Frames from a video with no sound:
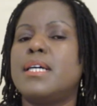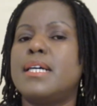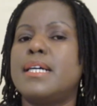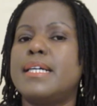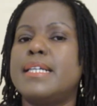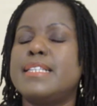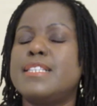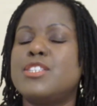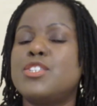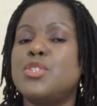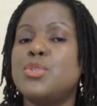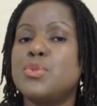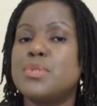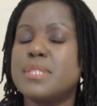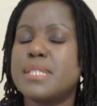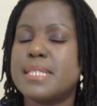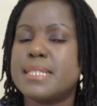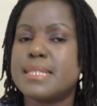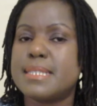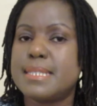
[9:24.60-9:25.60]
it's
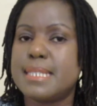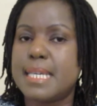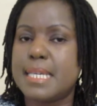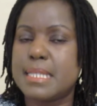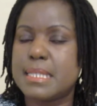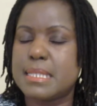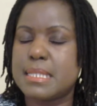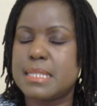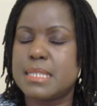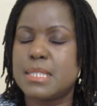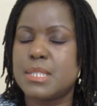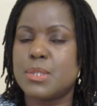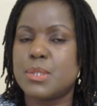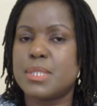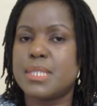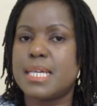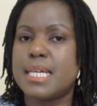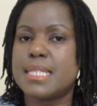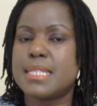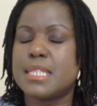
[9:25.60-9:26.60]
nutrient dense, so
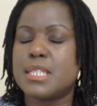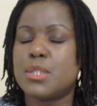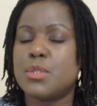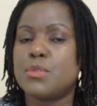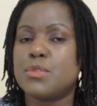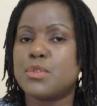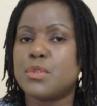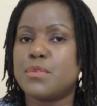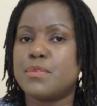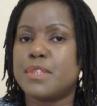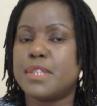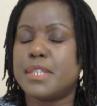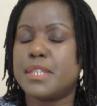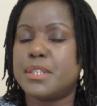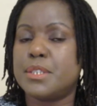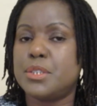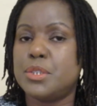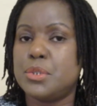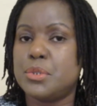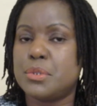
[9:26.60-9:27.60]
it has a lot
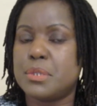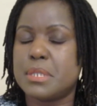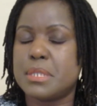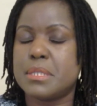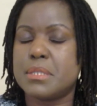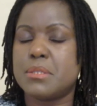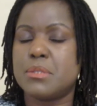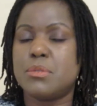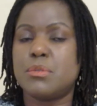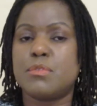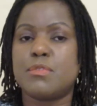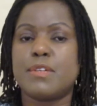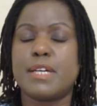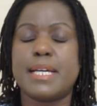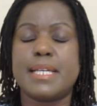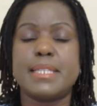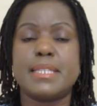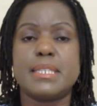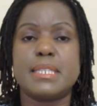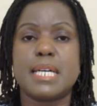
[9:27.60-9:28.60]
of nutrients. You'll
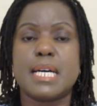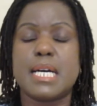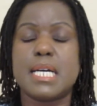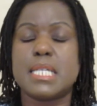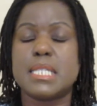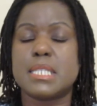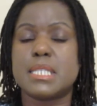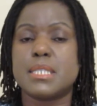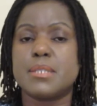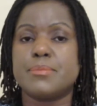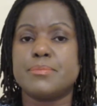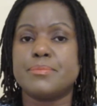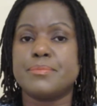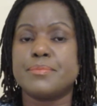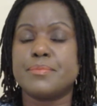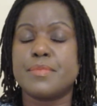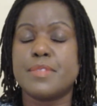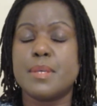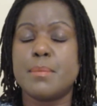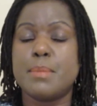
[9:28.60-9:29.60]
find it has
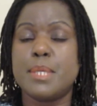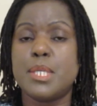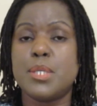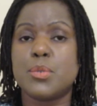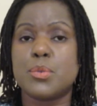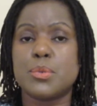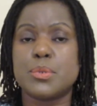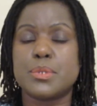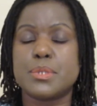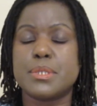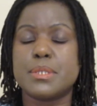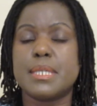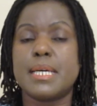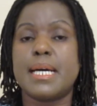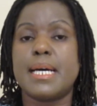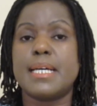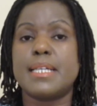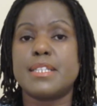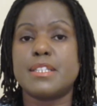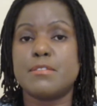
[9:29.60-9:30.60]
the minerals
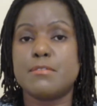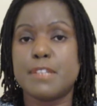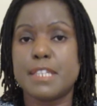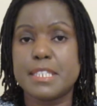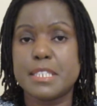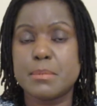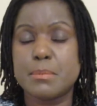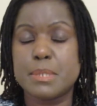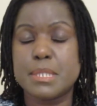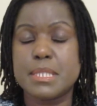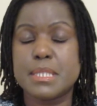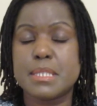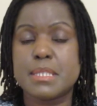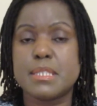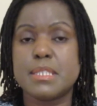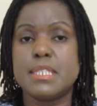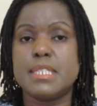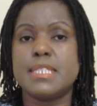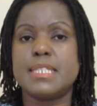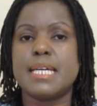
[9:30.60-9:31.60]
and the
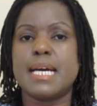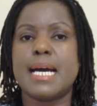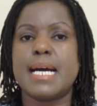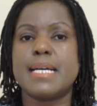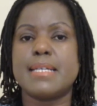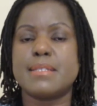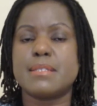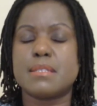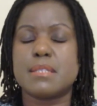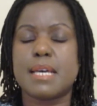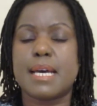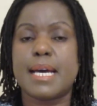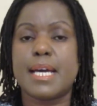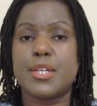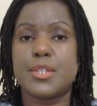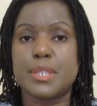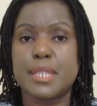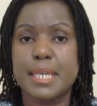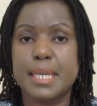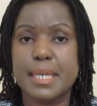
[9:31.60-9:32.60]
vitamins. It has
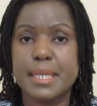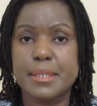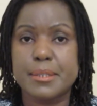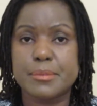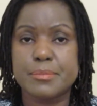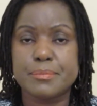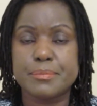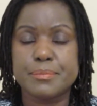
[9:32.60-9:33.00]
iodine,